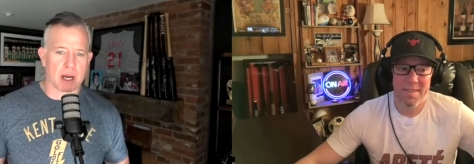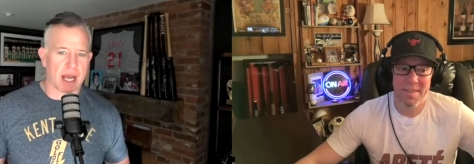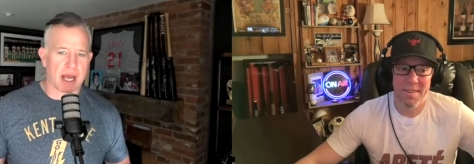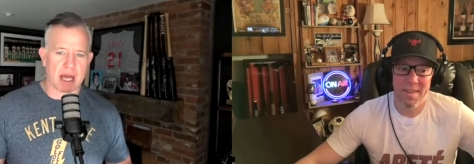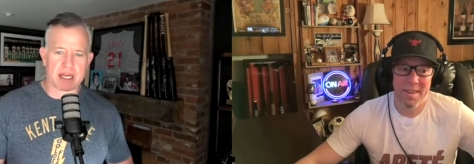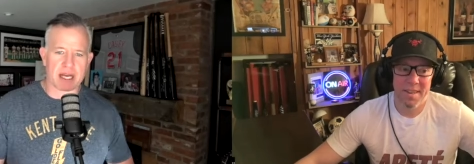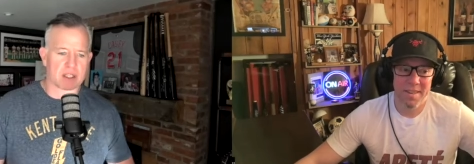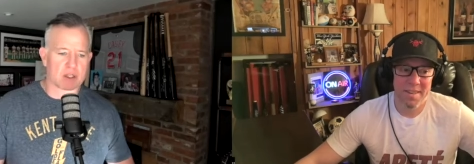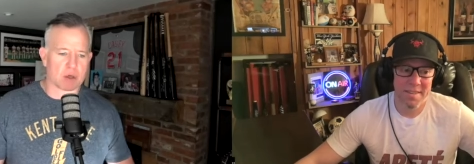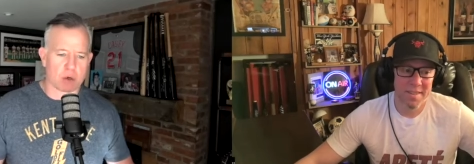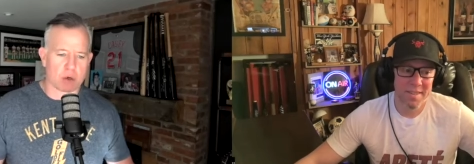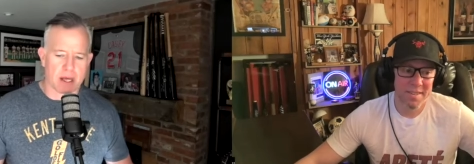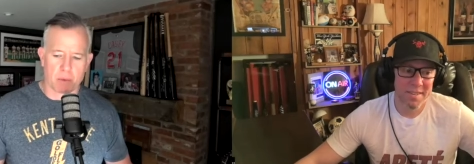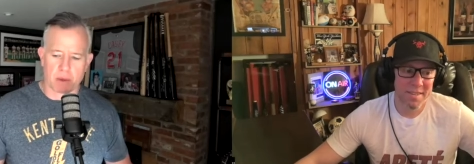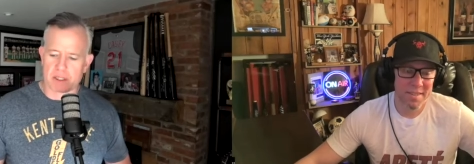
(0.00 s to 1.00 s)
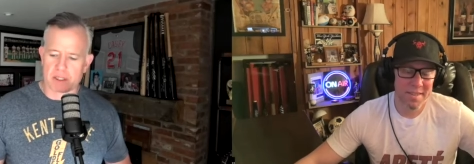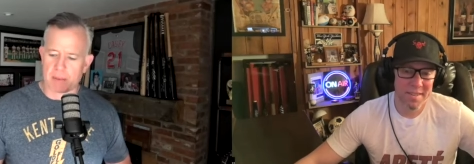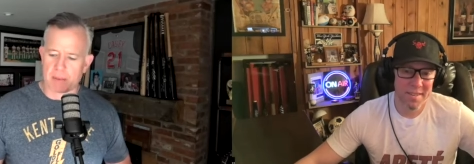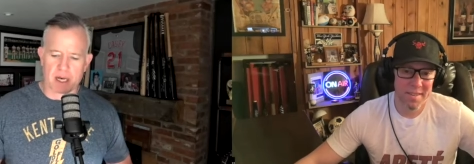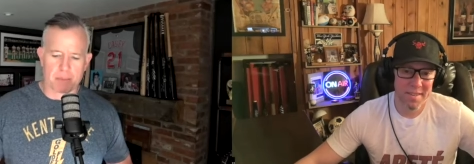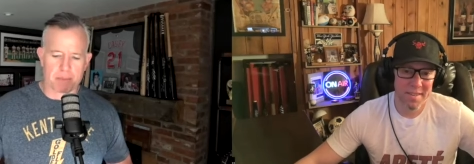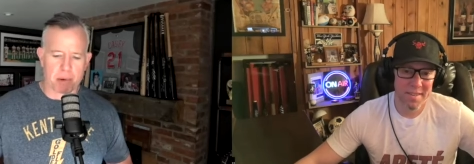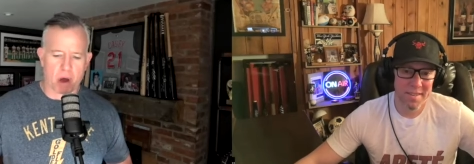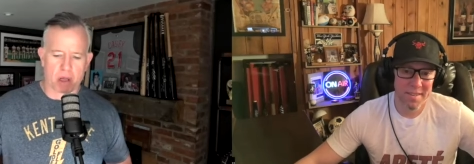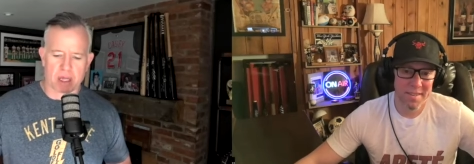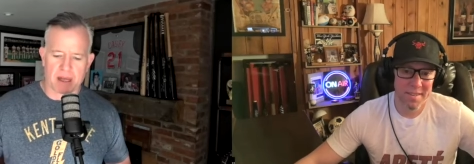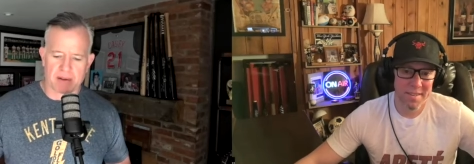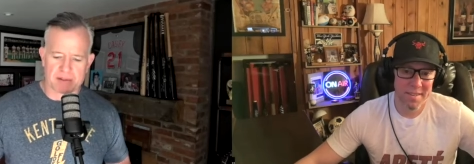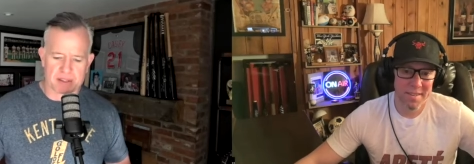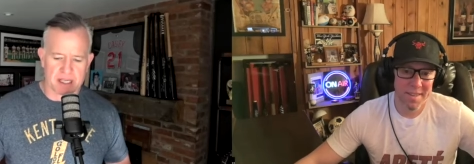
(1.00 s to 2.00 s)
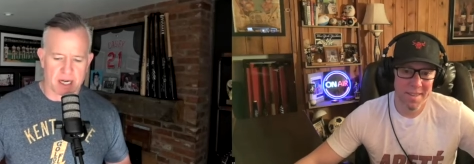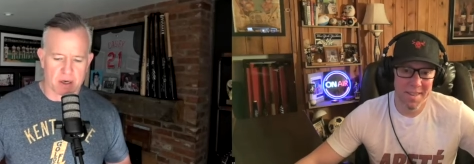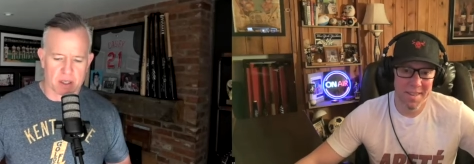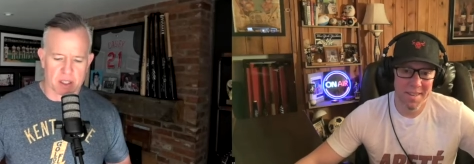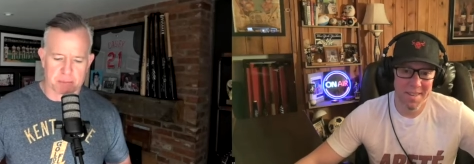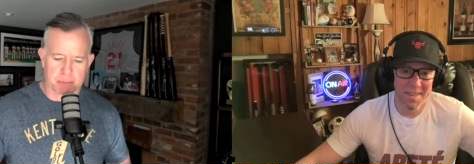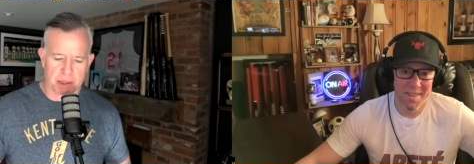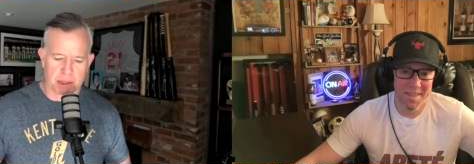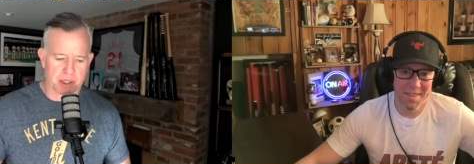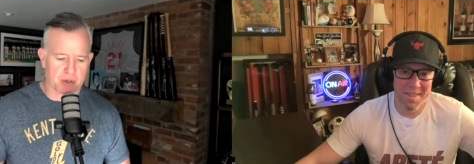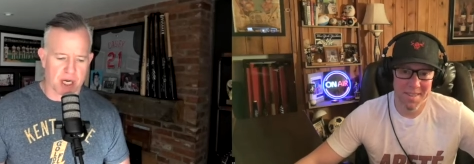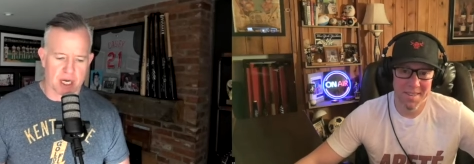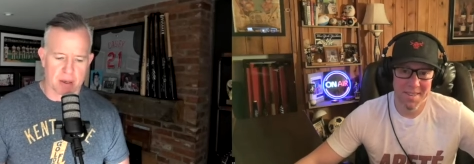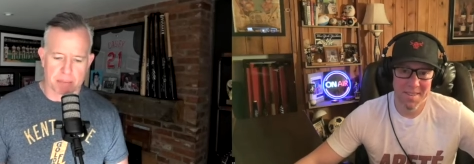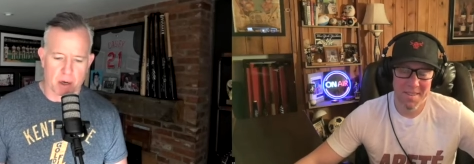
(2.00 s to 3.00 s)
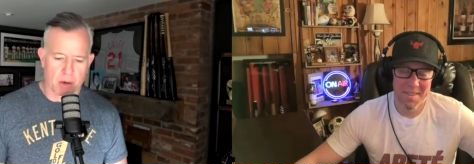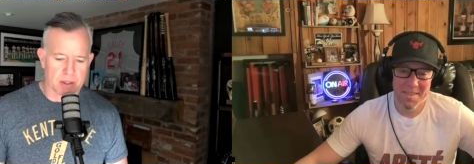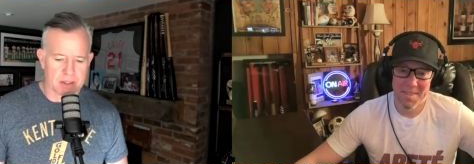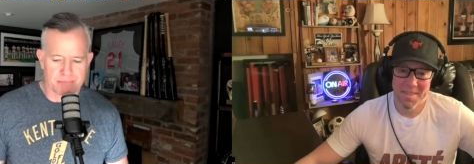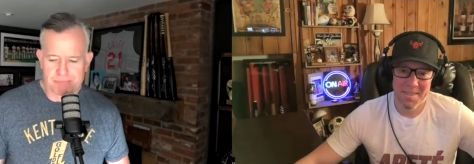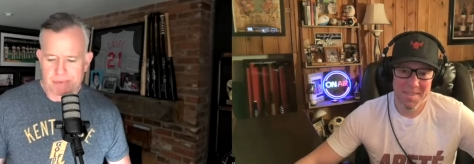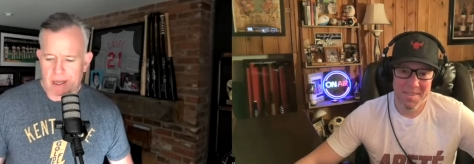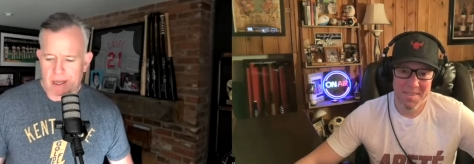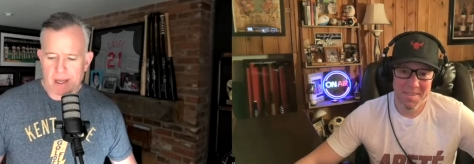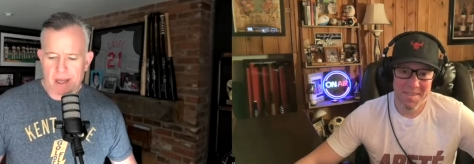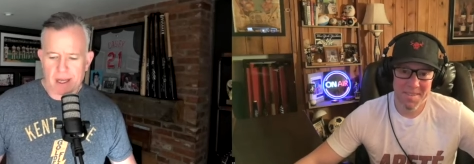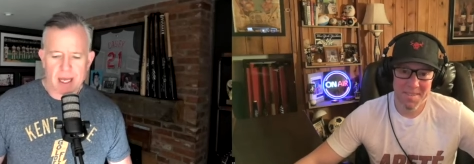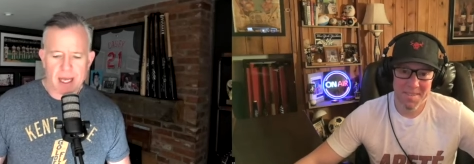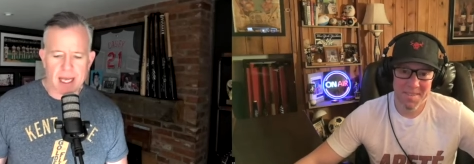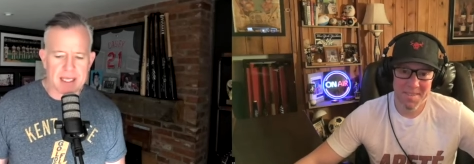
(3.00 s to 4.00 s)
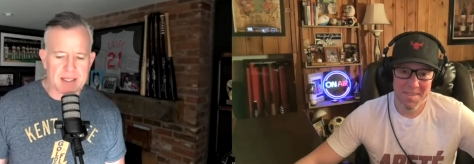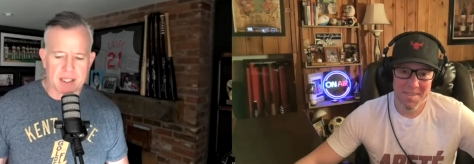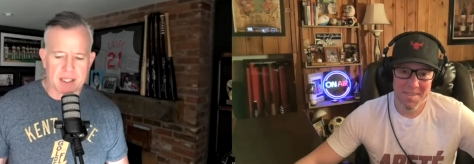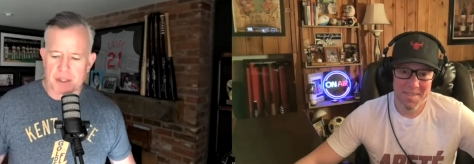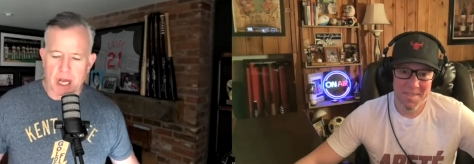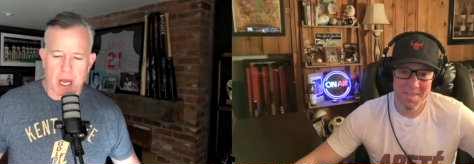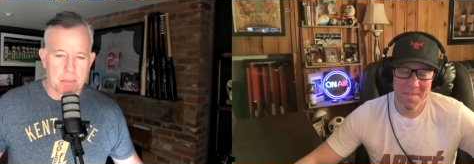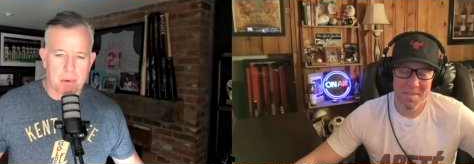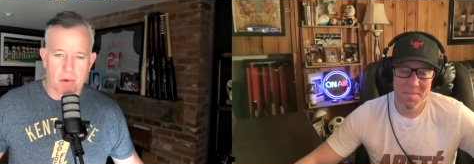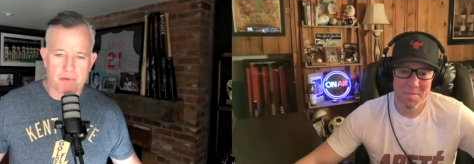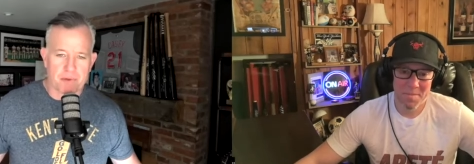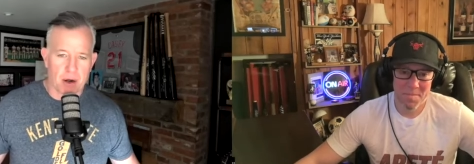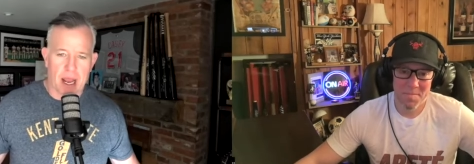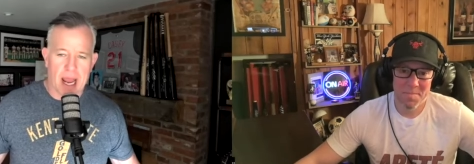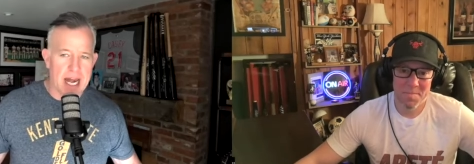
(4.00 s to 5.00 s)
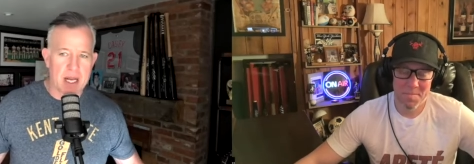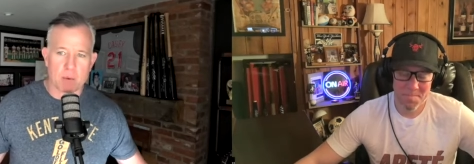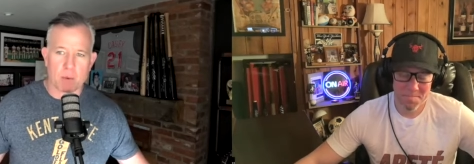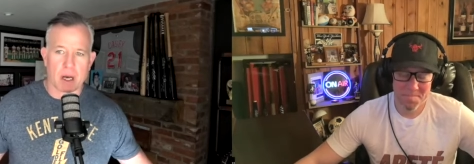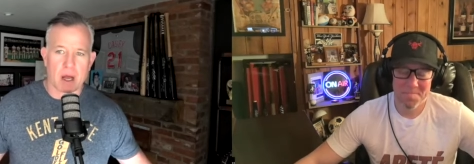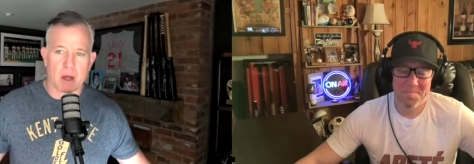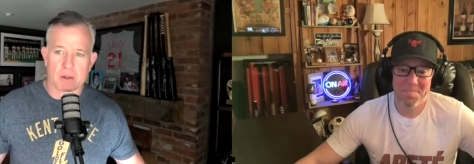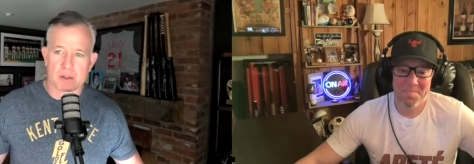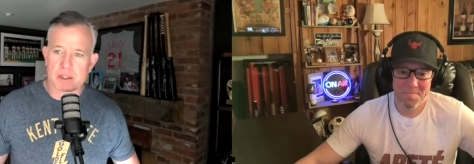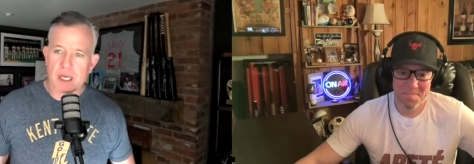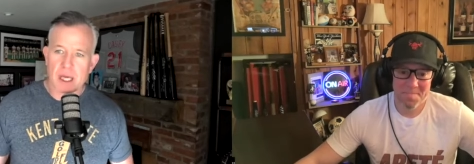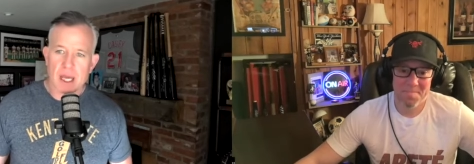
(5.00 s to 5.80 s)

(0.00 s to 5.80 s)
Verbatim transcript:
Speaker 1: I, think I told you that one time. He hit a ball left center at spring training, bro. It's a, it's a double for anyone else.